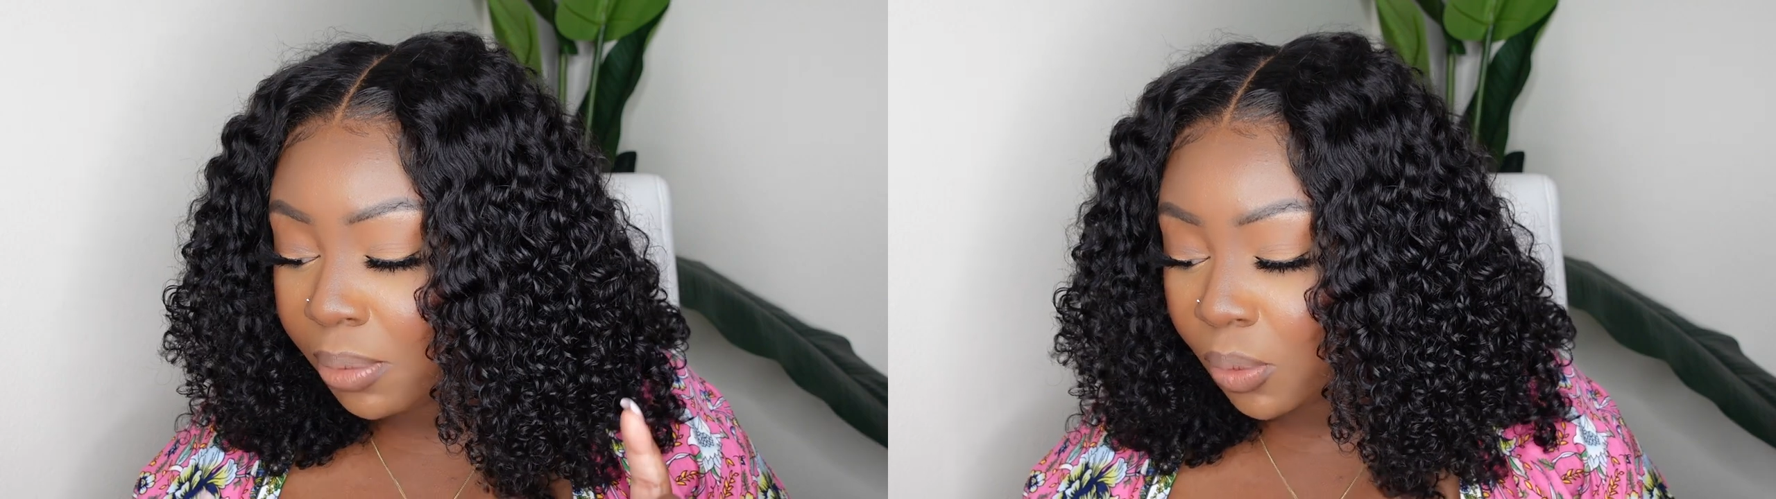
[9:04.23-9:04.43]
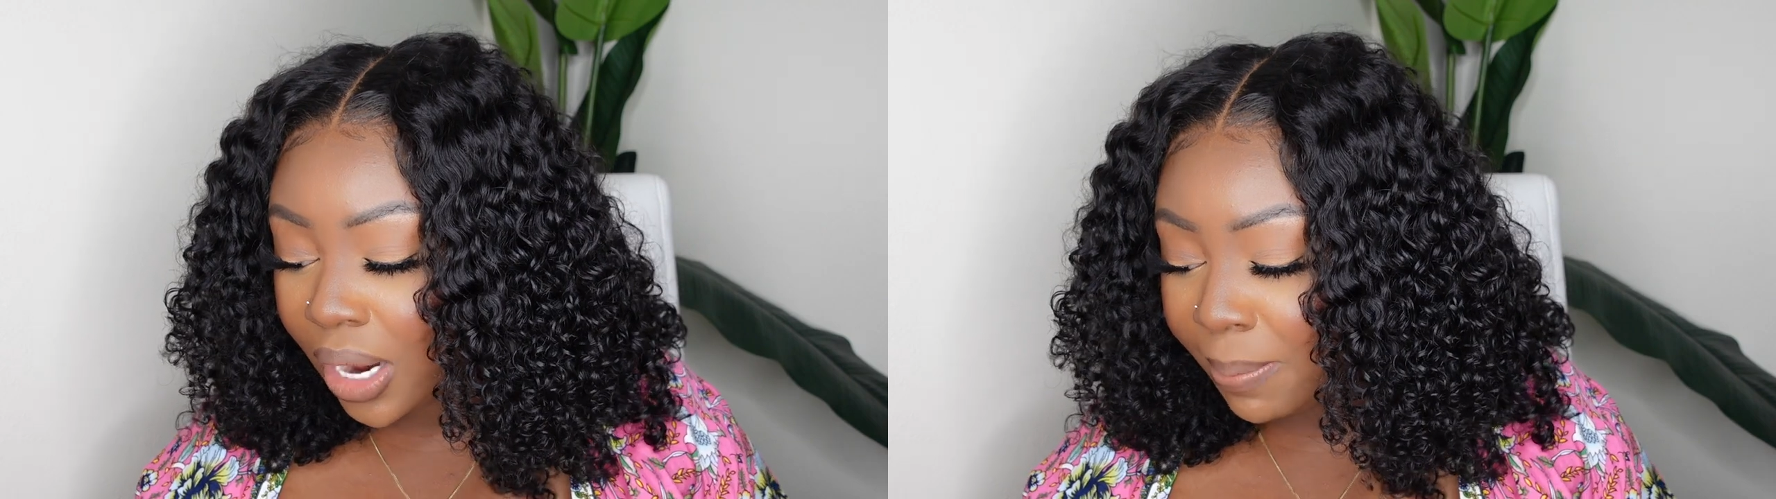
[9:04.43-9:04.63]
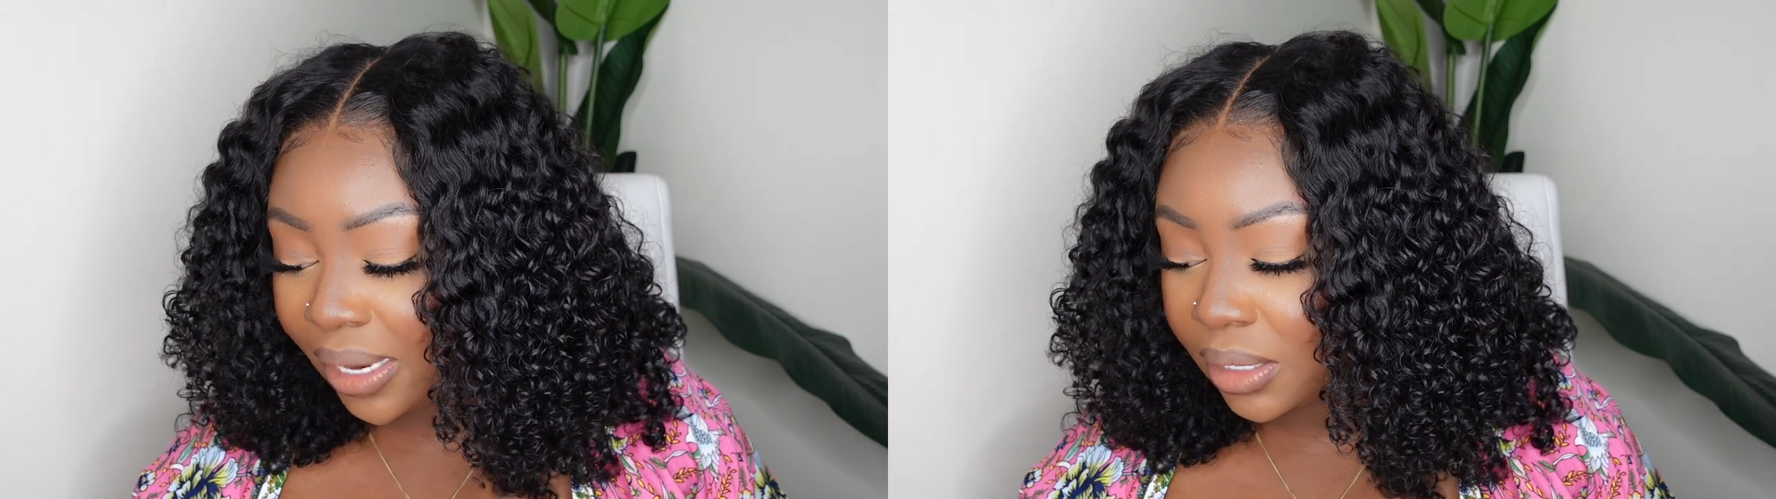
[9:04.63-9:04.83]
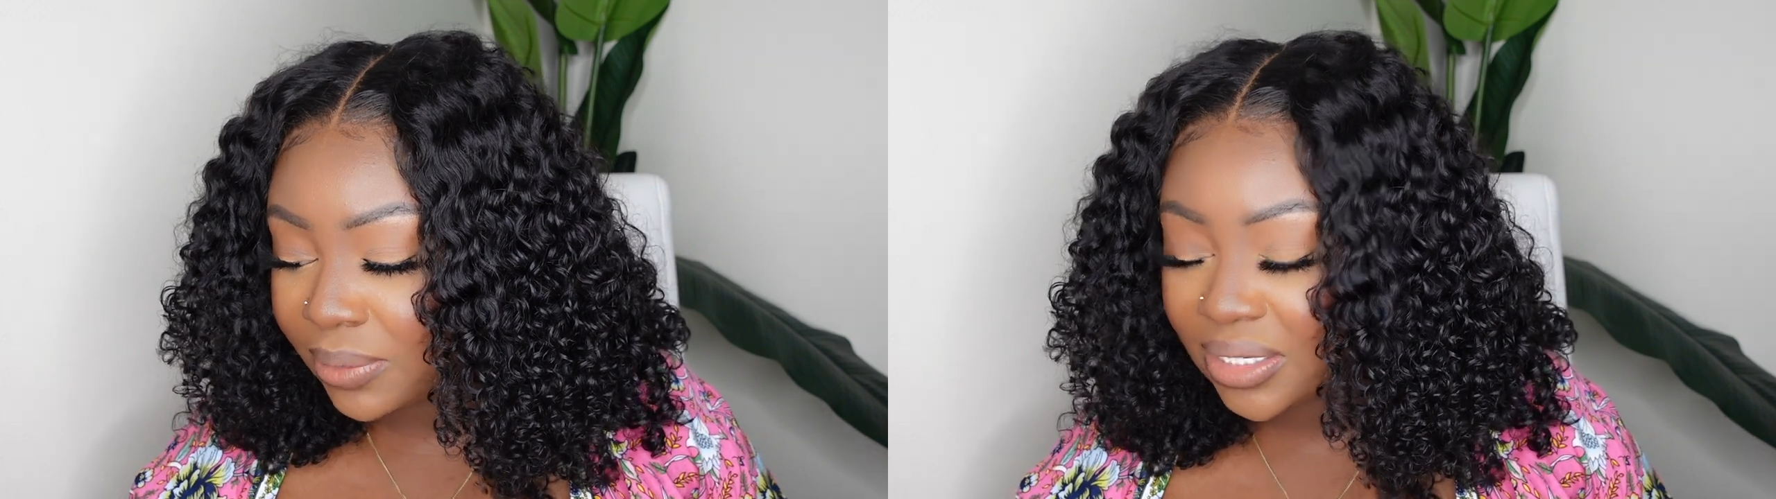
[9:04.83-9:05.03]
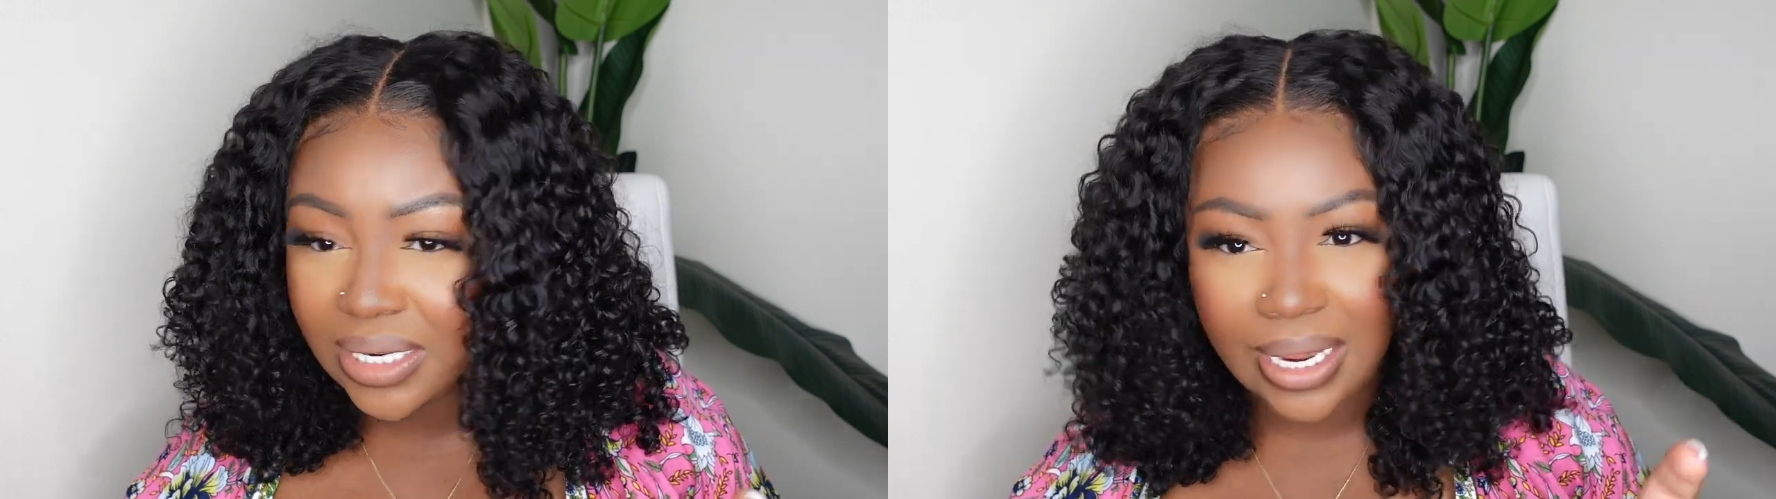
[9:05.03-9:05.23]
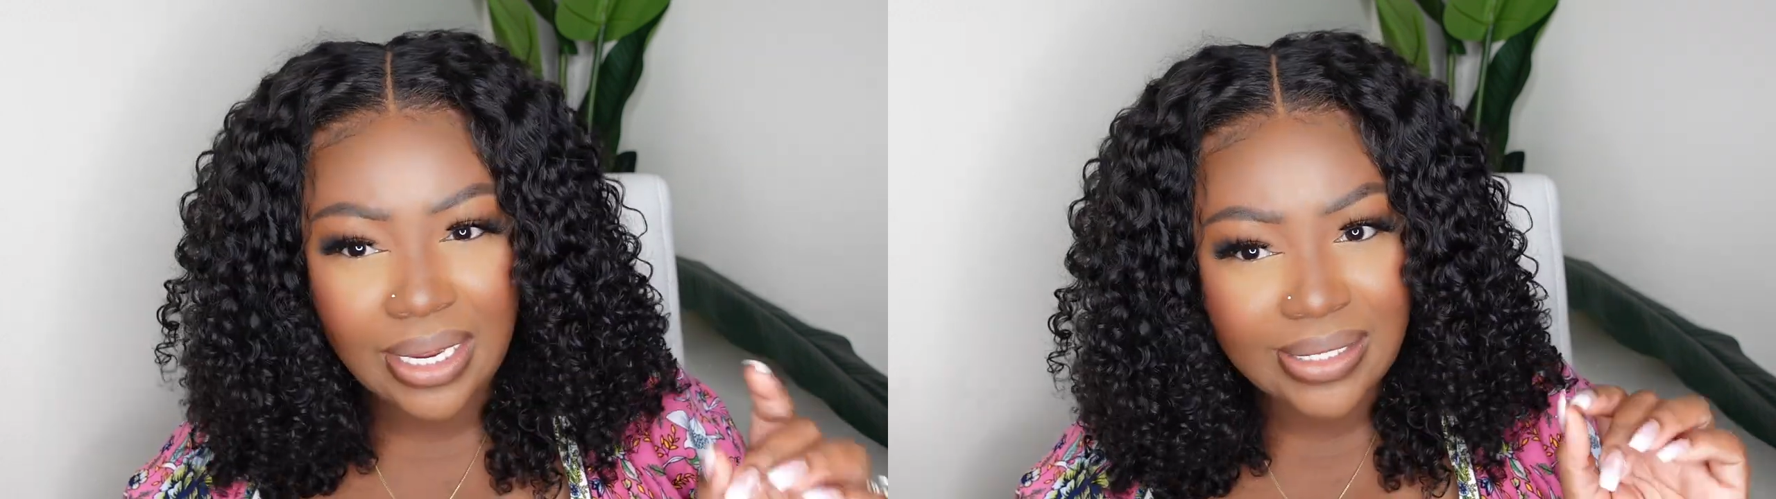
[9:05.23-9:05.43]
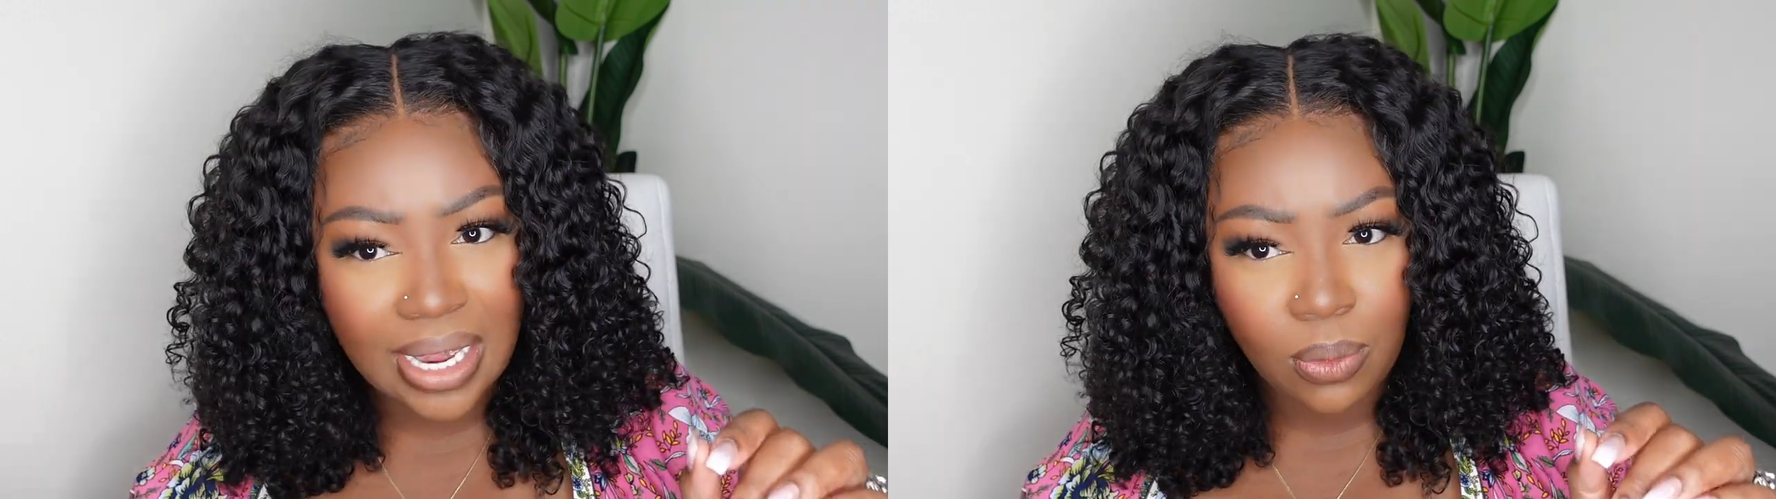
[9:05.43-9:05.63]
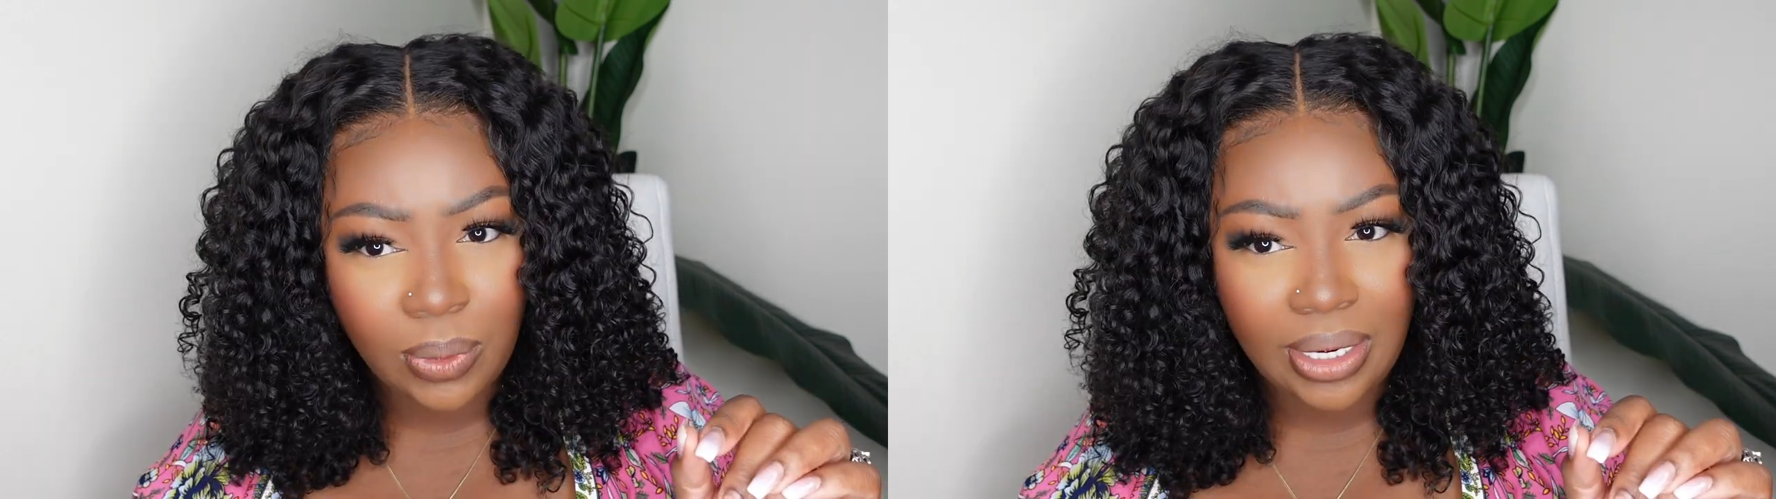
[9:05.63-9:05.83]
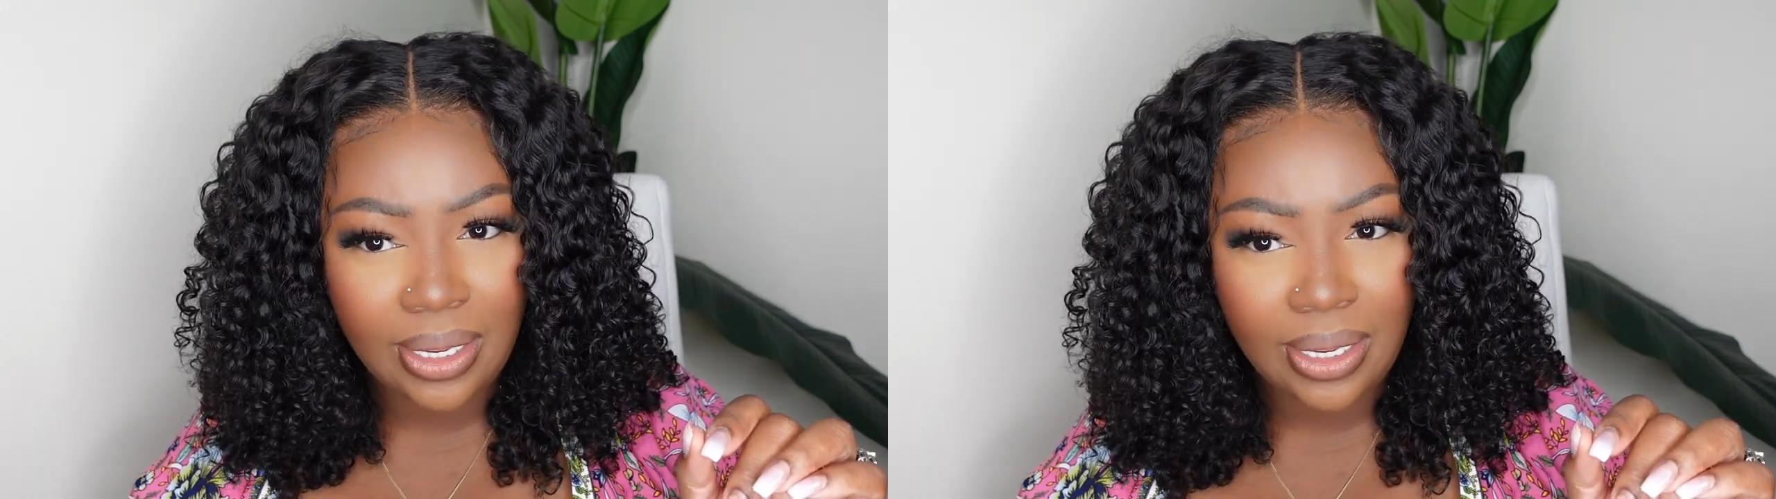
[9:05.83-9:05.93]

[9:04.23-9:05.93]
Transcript: but where I made a mistake is I went